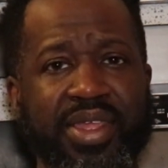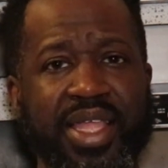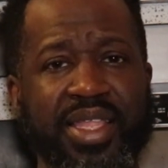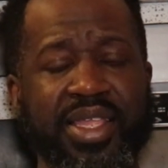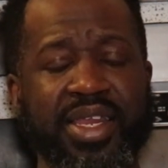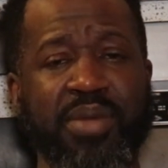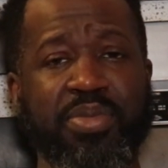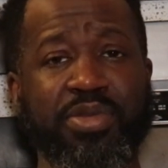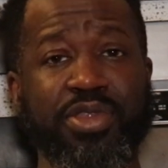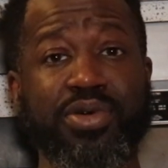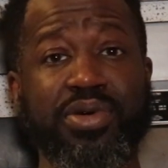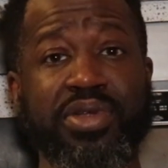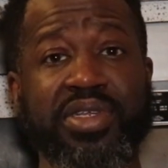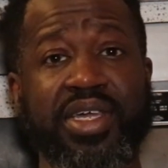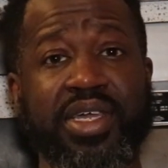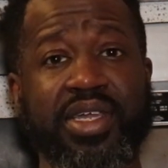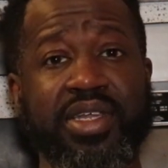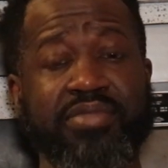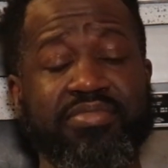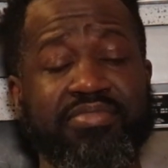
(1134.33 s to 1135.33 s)
Ended up
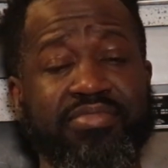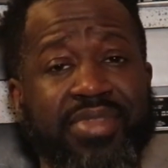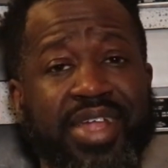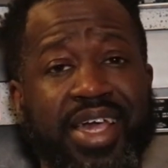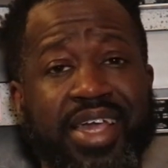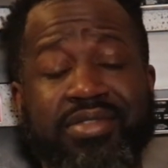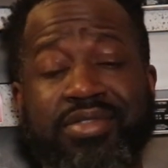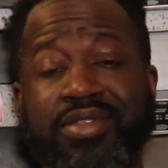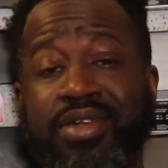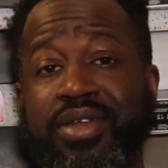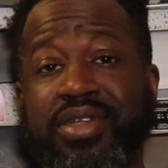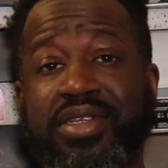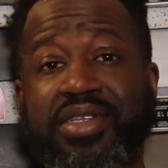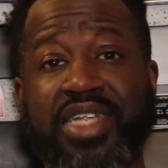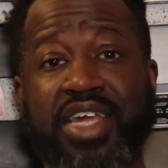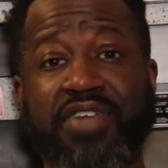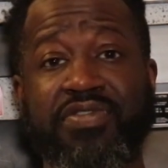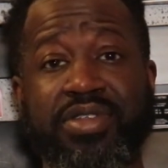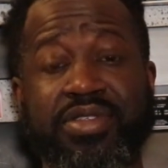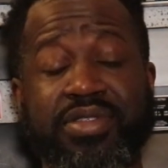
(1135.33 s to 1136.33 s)
losing like
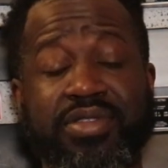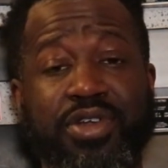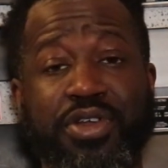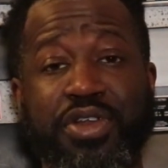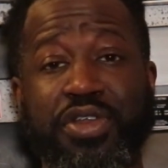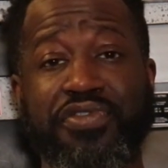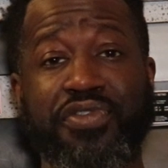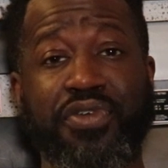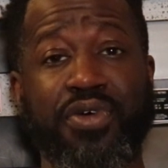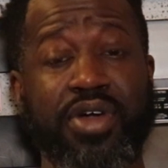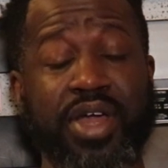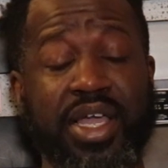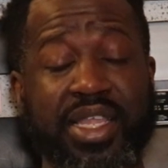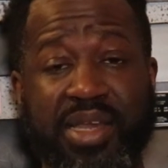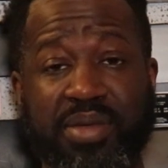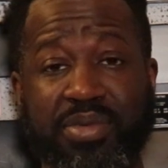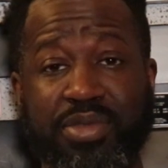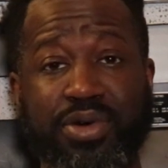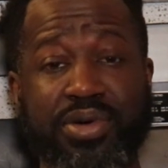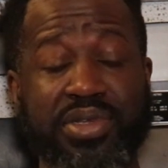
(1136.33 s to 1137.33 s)
37-34.
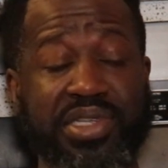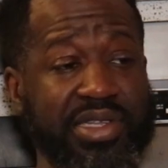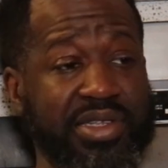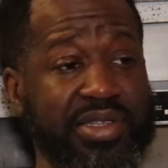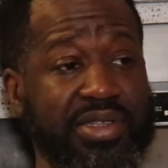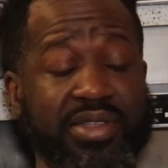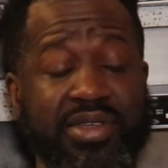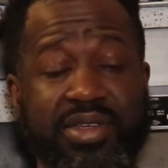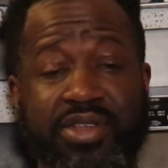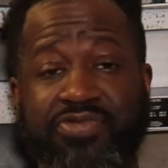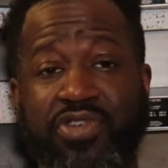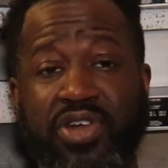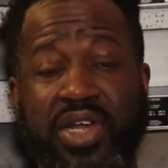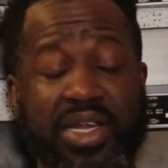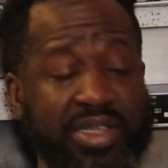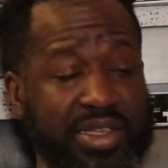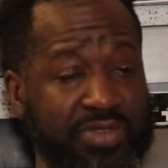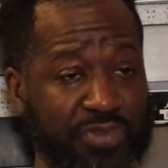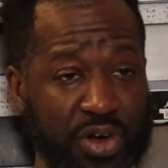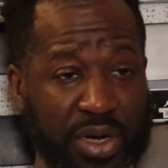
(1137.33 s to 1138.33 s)
Ended up losing to the
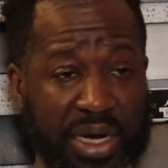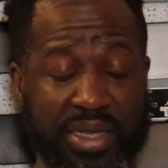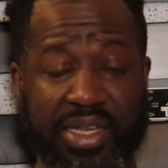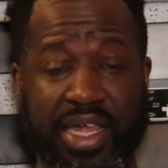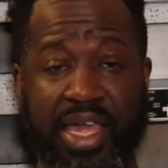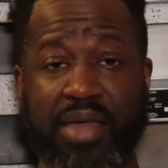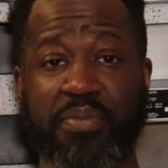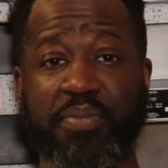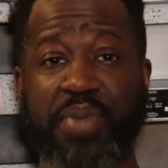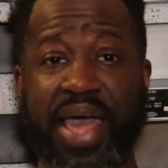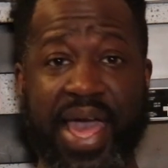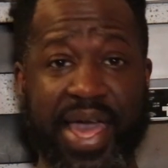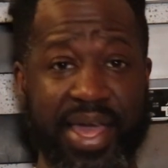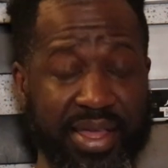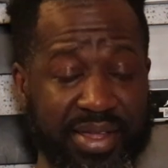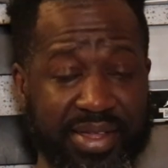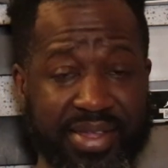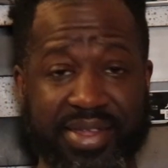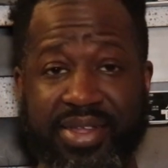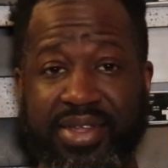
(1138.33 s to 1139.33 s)
49ers. The 49ers came
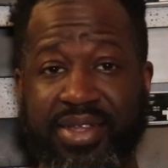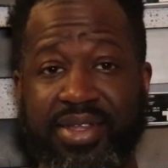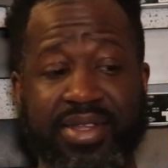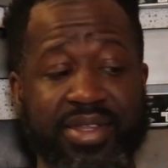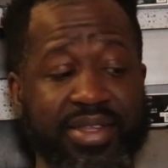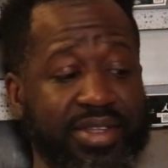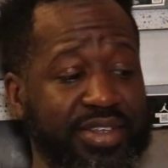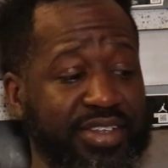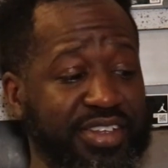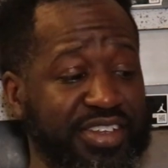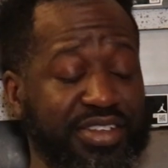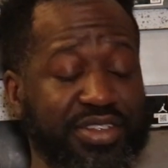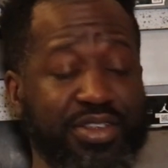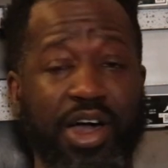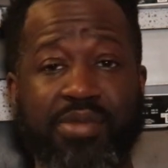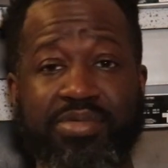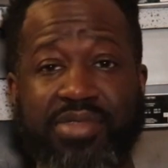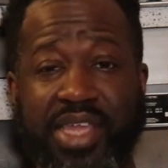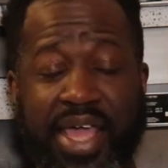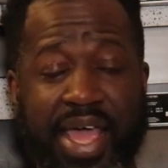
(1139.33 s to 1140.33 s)
back,
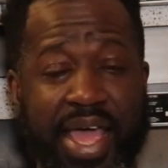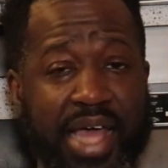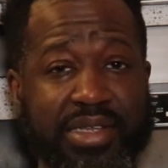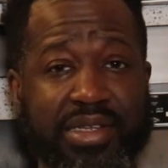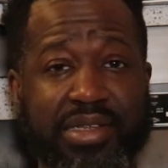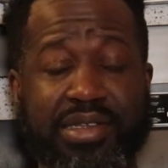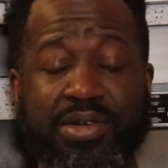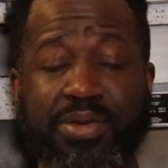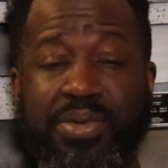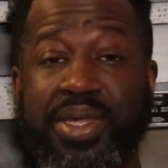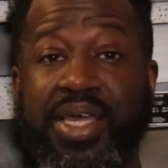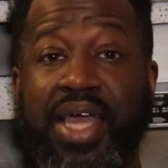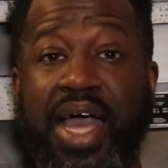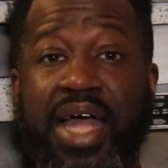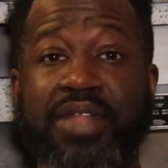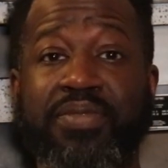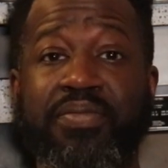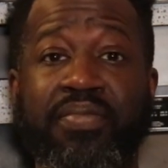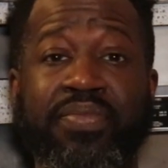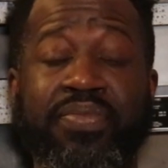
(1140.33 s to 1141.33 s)
stomped their asses. So we
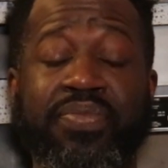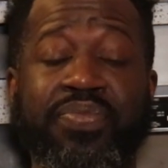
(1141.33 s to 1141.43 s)
got